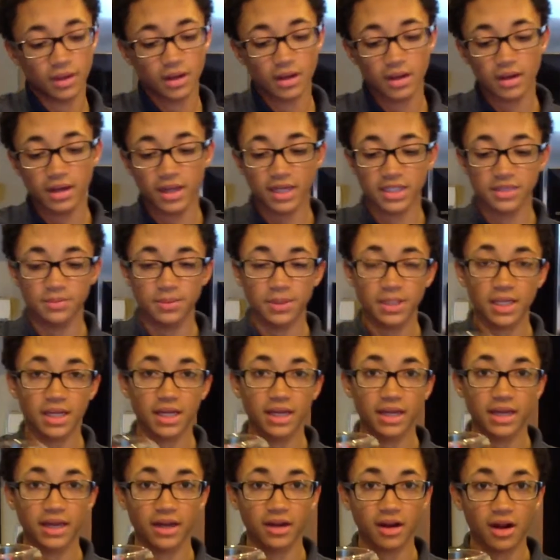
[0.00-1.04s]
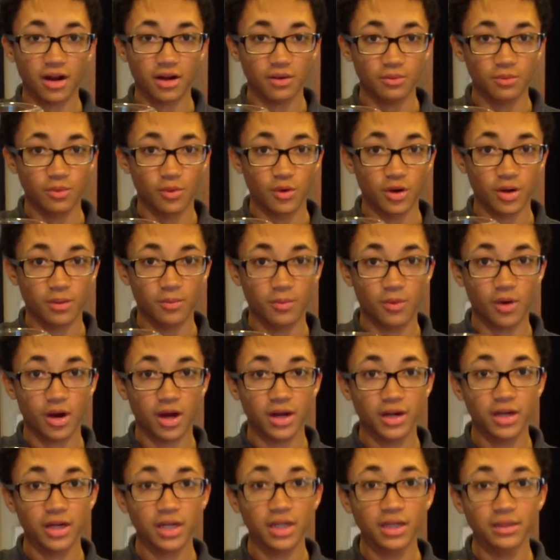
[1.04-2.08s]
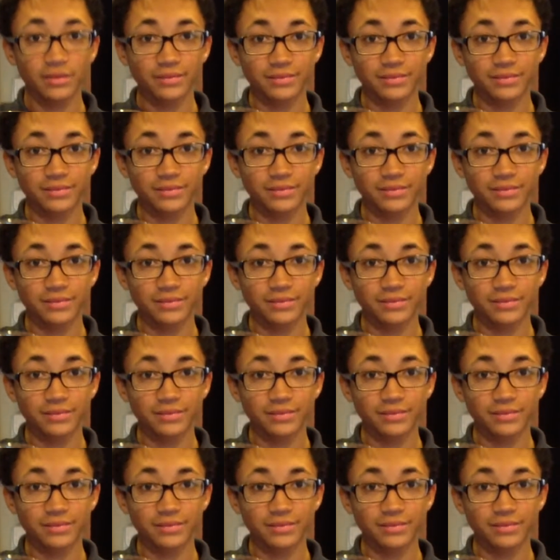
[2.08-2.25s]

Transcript: Next, we're going to get our warm water.